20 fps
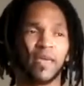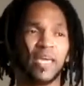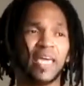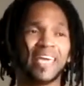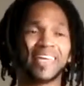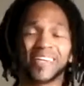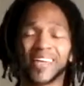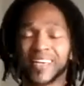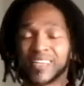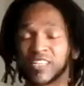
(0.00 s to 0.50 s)
In
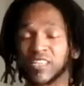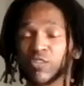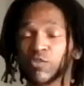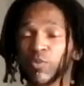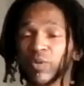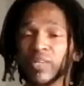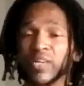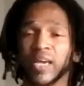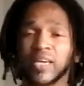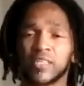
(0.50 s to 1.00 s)

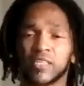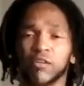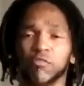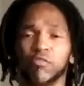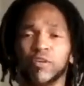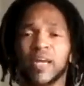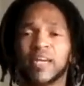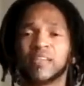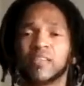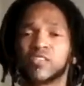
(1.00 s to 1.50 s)
1928, they
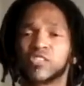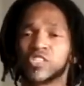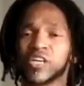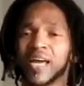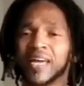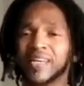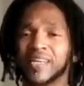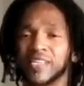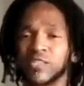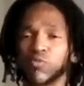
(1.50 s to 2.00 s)
created the
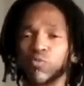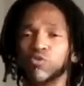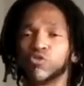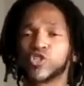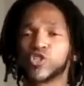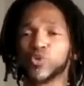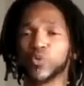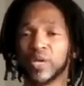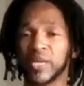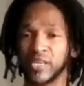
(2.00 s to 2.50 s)
Chinese
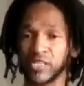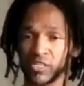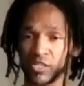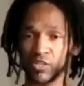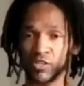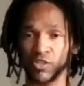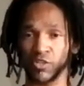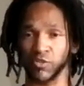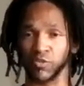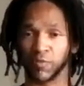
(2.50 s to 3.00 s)
Wushu
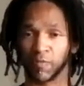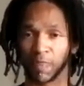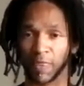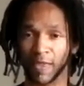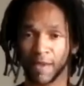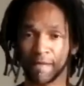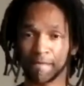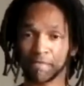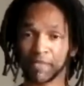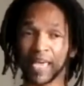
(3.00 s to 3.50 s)
Institute
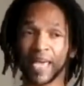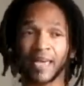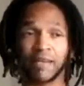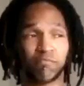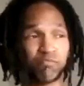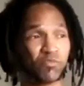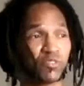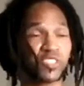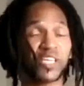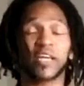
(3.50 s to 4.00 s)

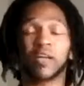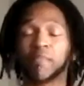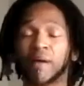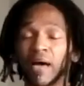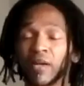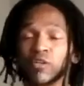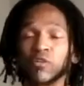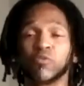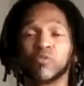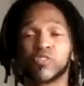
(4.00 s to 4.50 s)
that set
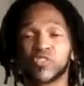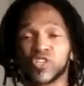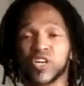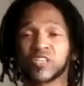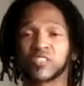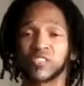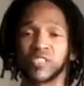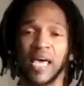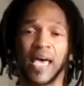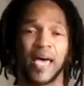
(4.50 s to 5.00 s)
about doing
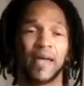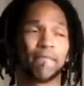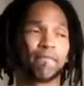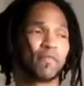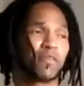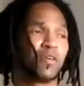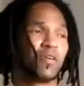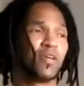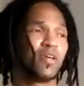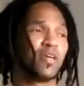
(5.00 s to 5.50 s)
just that.
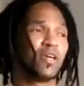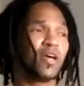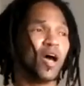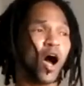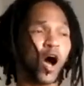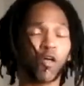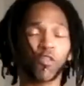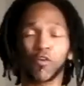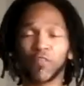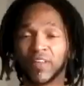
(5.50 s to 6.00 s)

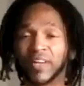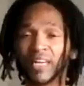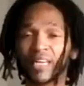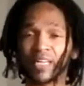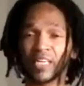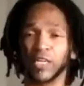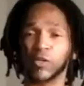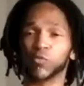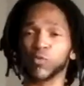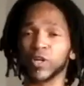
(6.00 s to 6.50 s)
Although they didn't
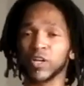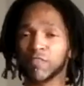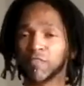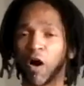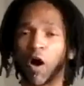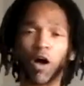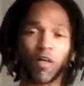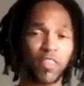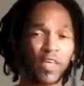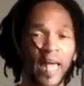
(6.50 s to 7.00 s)
get rid of
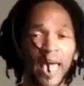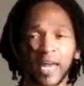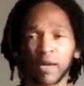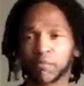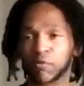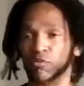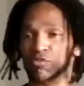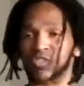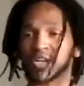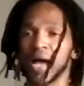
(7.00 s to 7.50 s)
all the
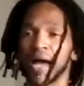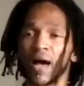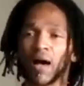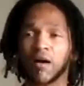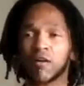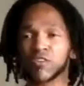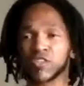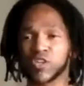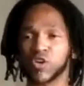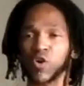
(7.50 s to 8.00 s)
animal
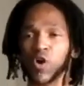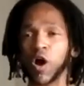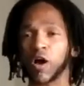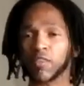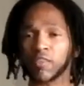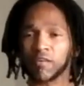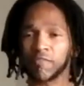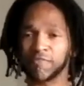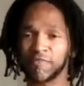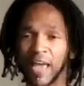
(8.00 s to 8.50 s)
styles or all
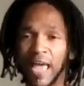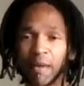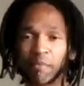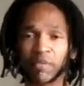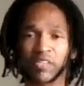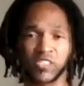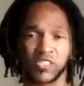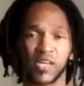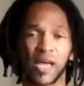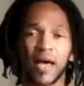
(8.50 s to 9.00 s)
the family
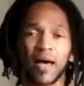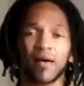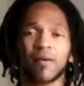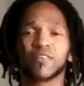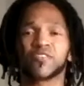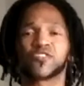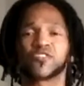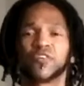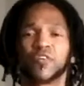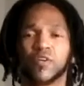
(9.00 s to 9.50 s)

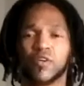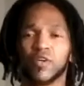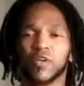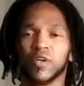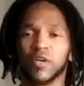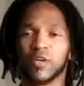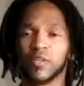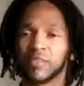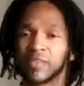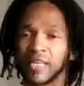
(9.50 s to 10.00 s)
styles,
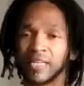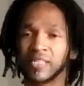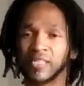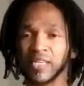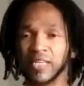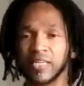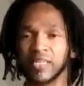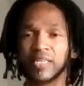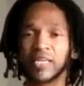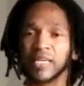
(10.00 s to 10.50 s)
they
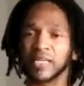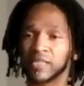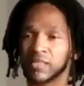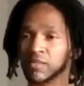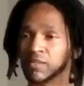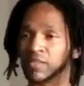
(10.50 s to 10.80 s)
did get